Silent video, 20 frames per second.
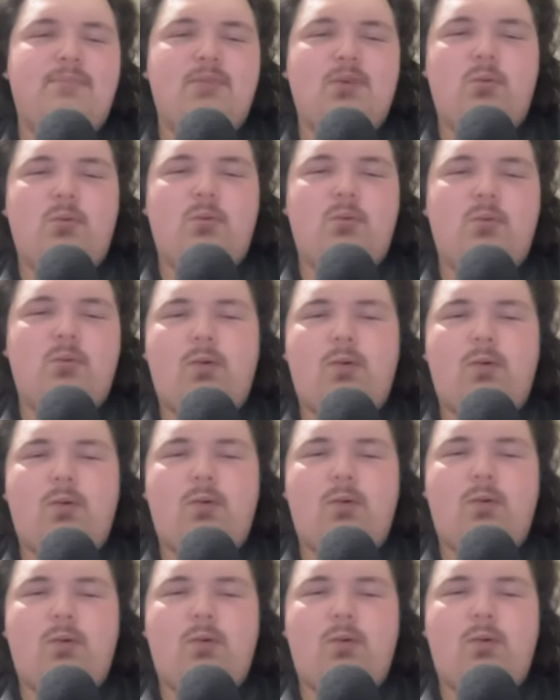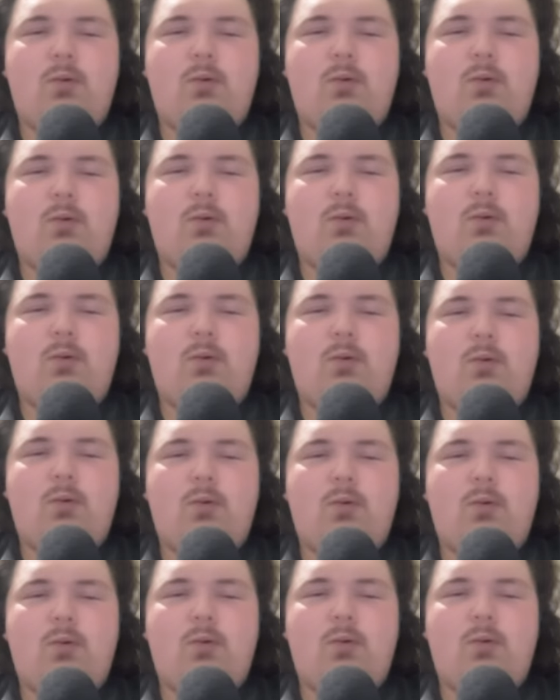While it's interesting,
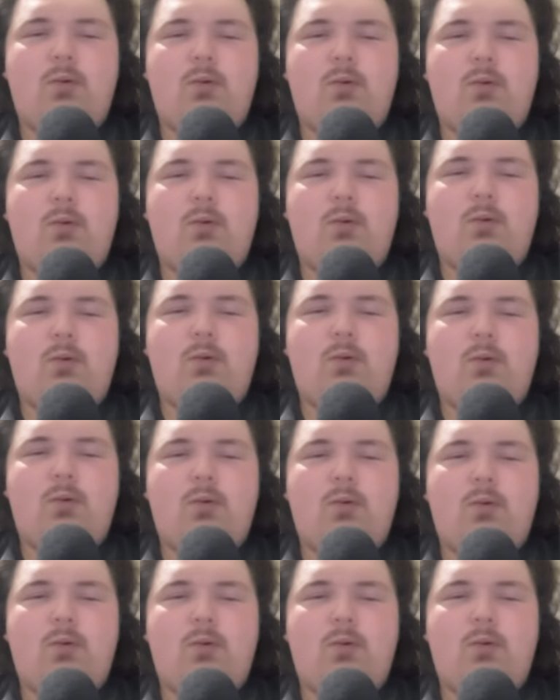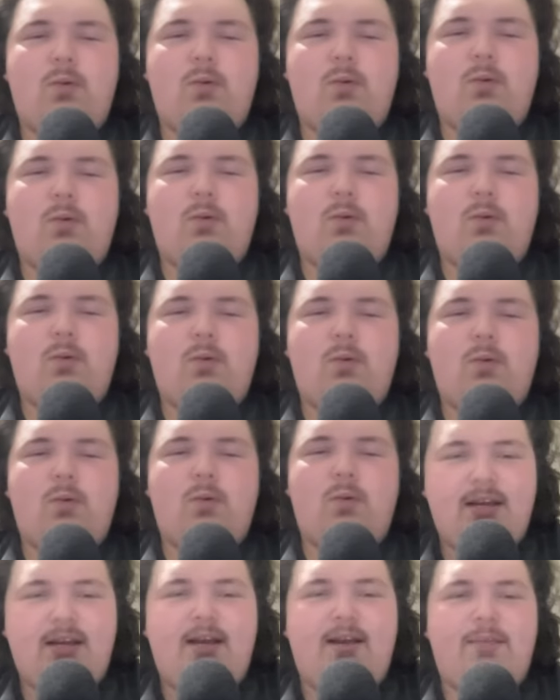you also have to remember they only play the Raptors twice a year,
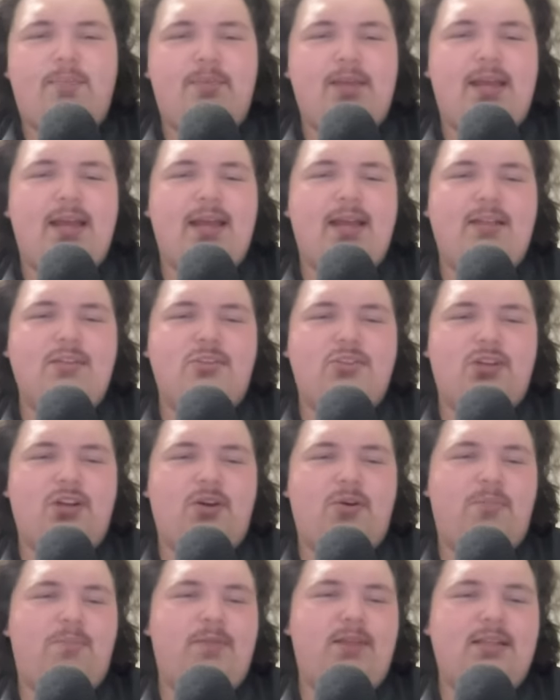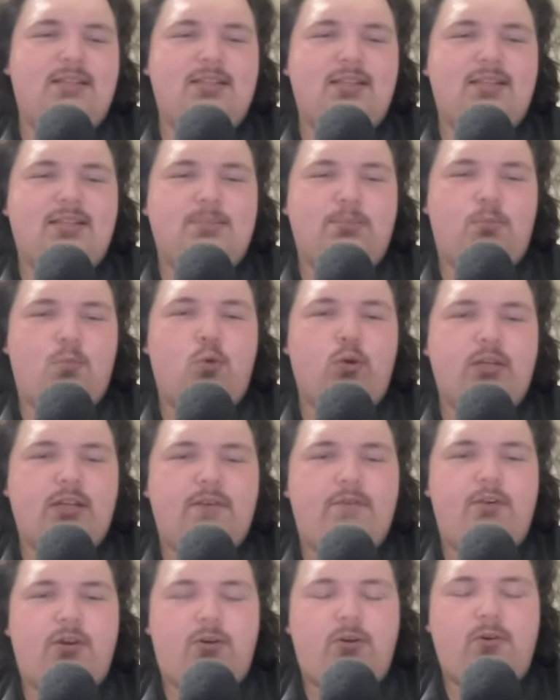and so it's more
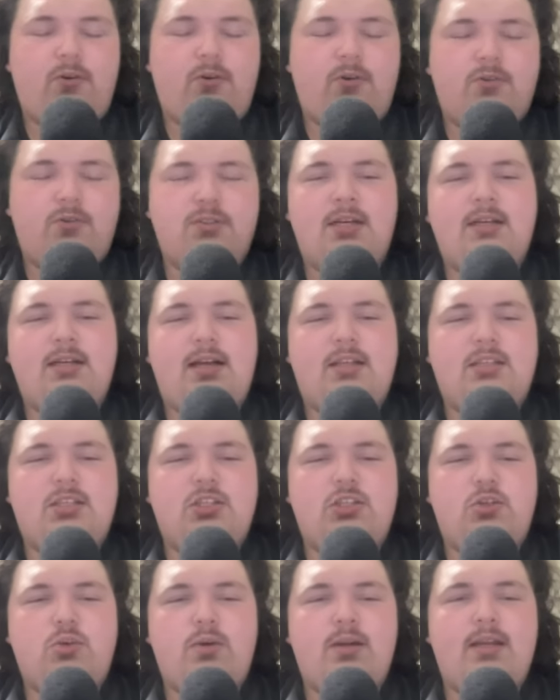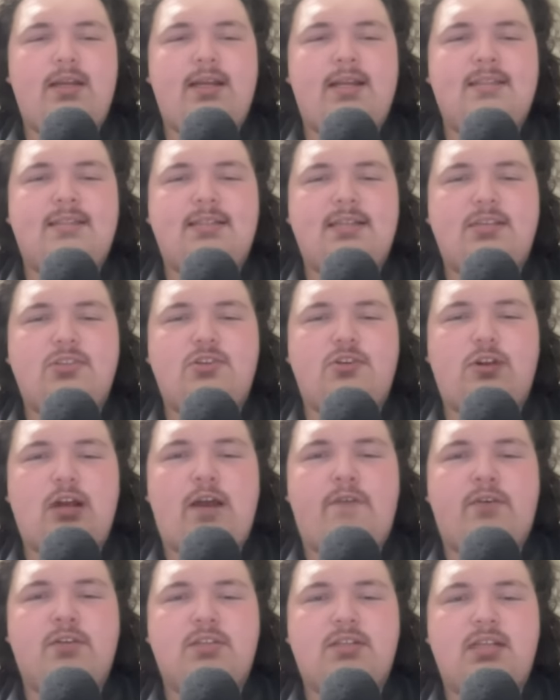difficult to do it against Eastern
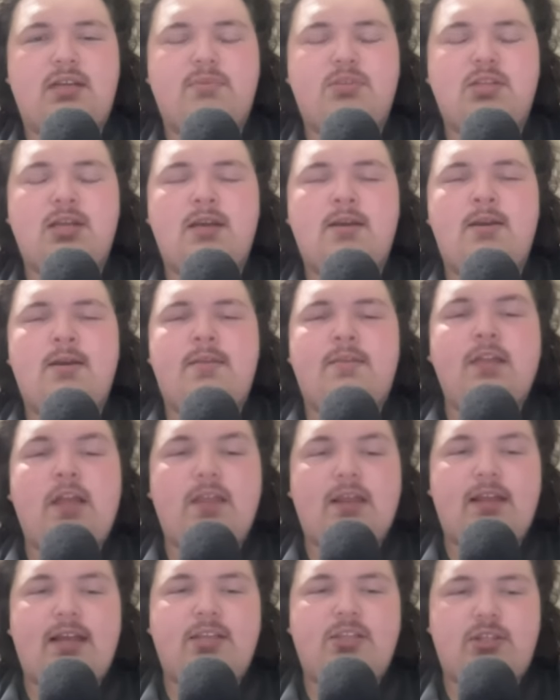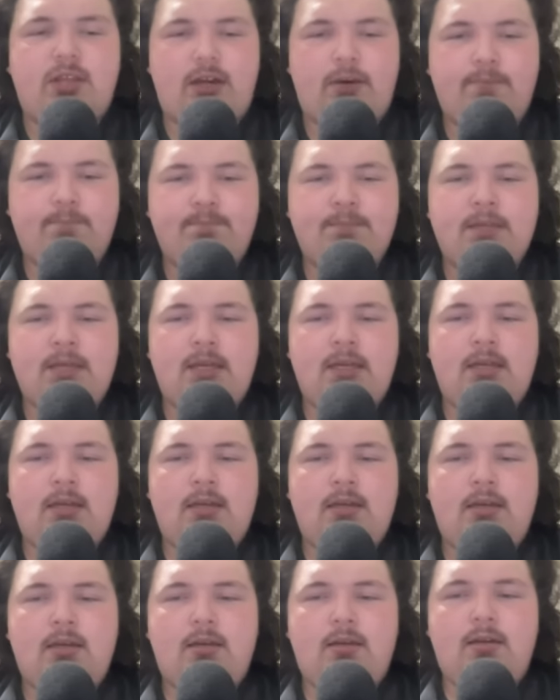Conference teams. Nonetheless, though,
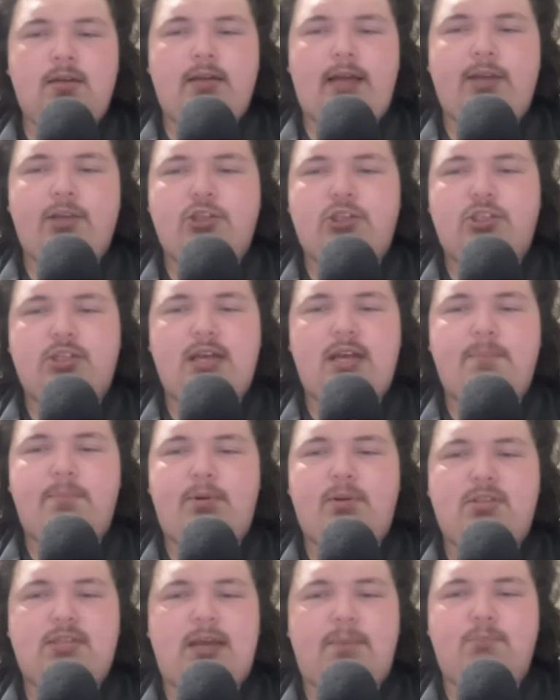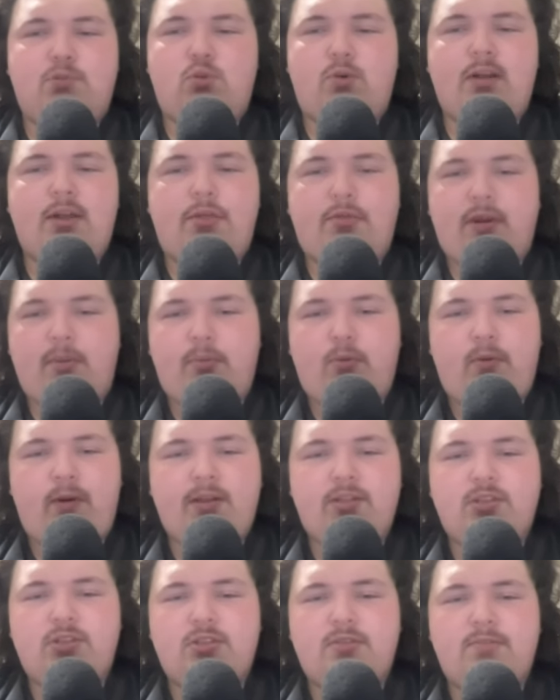SGA puts up 23
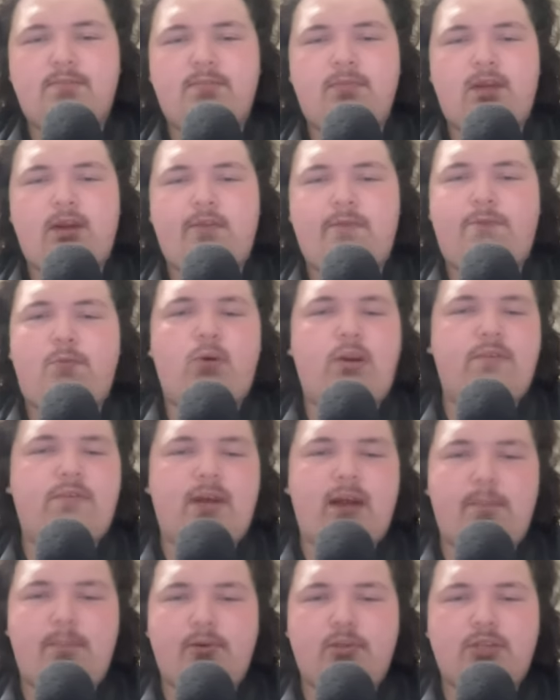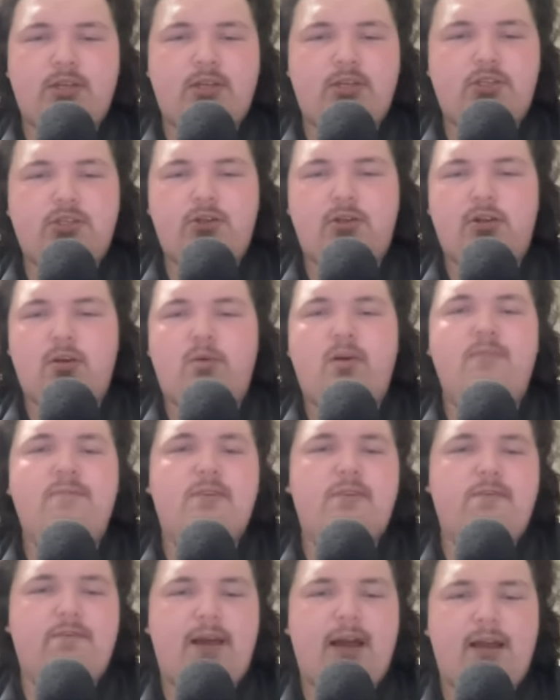points on 45% shooting,
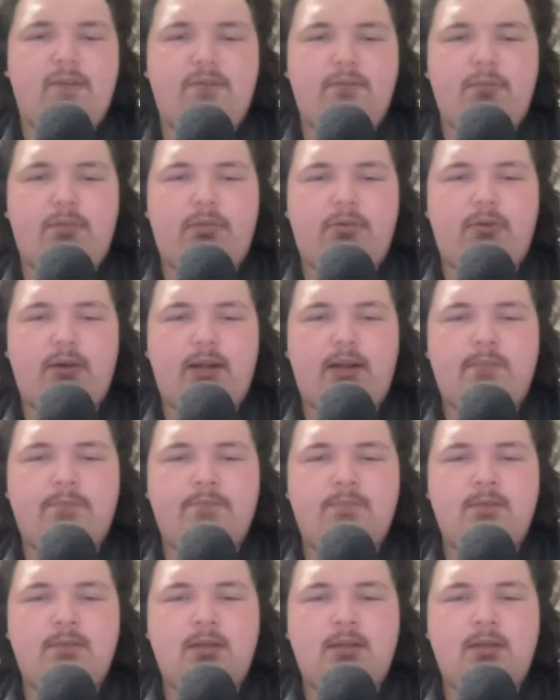1-for-5 from 3,